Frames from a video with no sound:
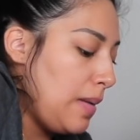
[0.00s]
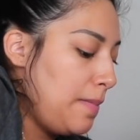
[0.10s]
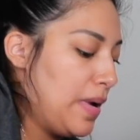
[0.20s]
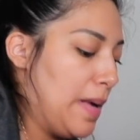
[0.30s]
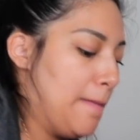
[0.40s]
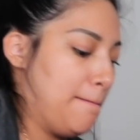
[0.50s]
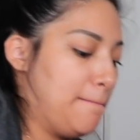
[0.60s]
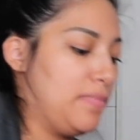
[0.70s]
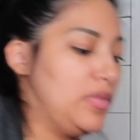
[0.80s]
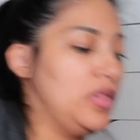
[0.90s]
But
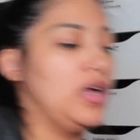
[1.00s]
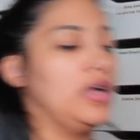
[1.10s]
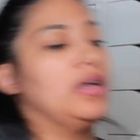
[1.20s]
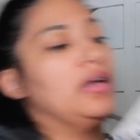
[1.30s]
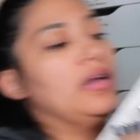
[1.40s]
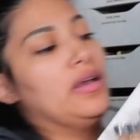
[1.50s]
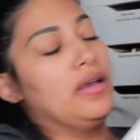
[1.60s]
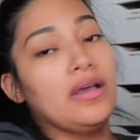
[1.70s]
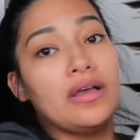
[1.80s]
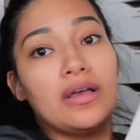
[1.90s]
look,
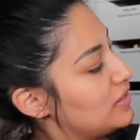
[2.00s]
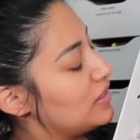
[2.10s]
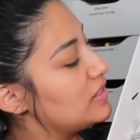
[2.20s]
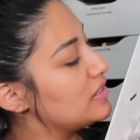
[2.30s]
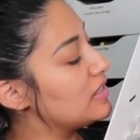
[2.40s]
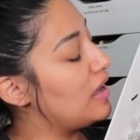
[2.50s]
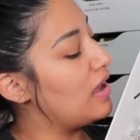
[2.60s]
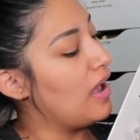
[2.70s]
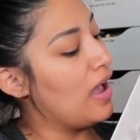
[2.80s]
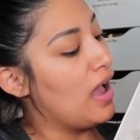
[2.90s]
so this is a